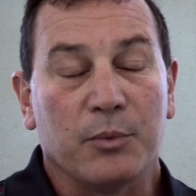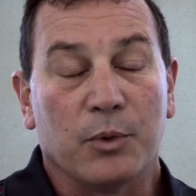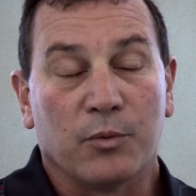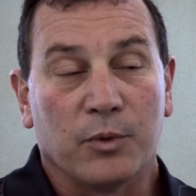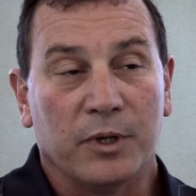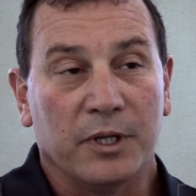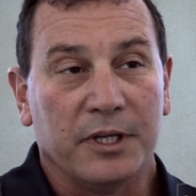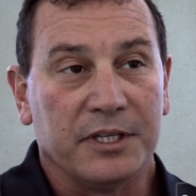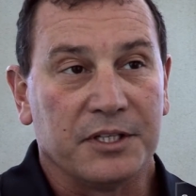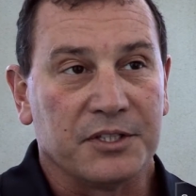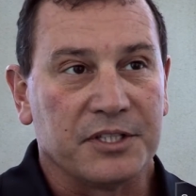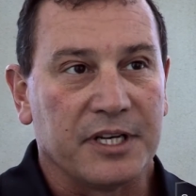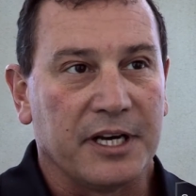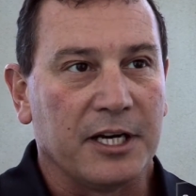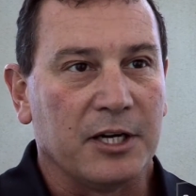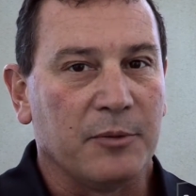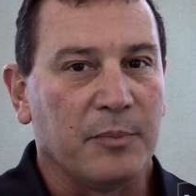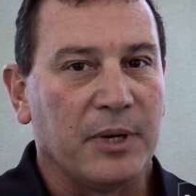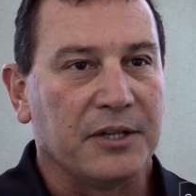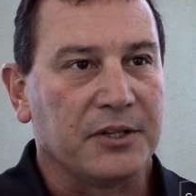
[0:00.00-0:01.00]
We're really excited
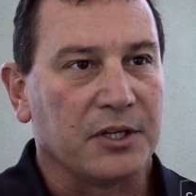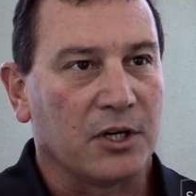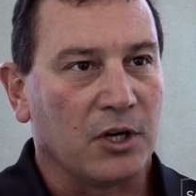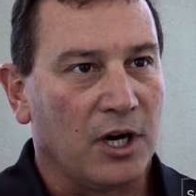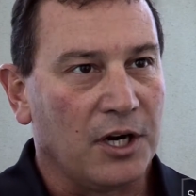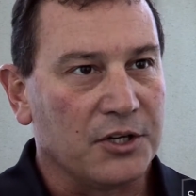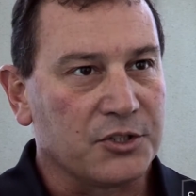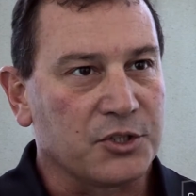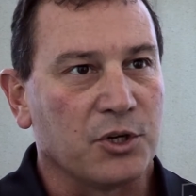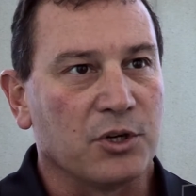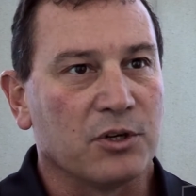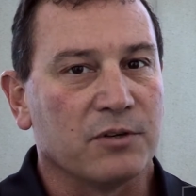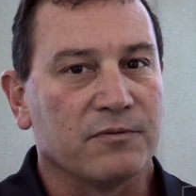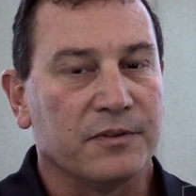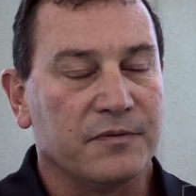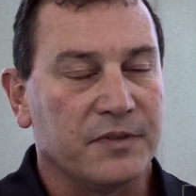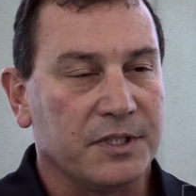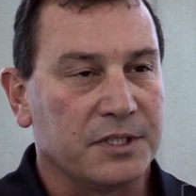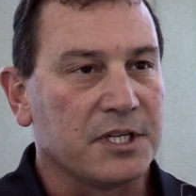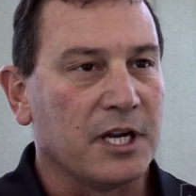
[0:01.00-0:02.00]
about the cost curve, but
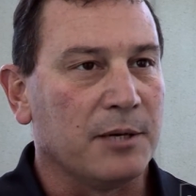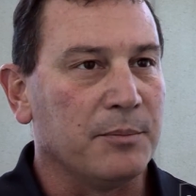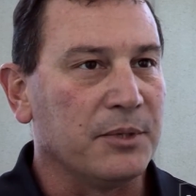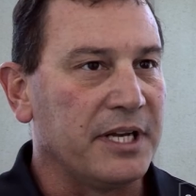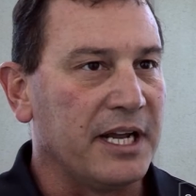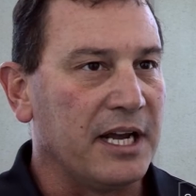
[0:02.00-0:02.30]
it's coming